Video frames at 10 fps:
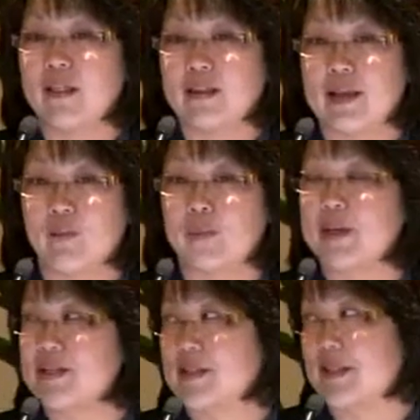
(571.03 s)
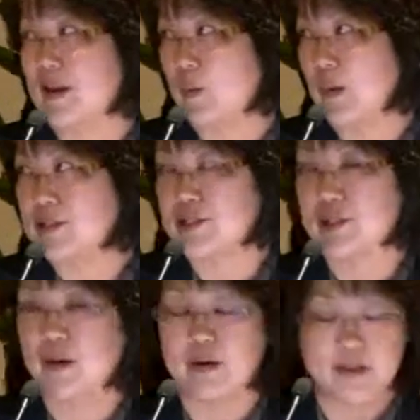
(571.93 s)
that we're basing that
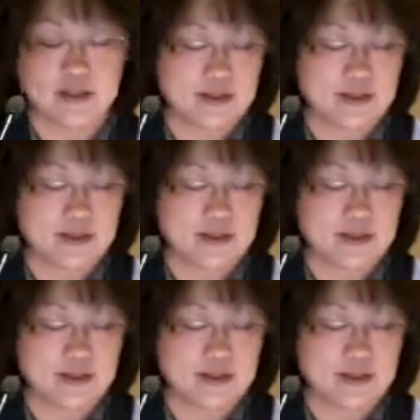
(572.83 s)
question on.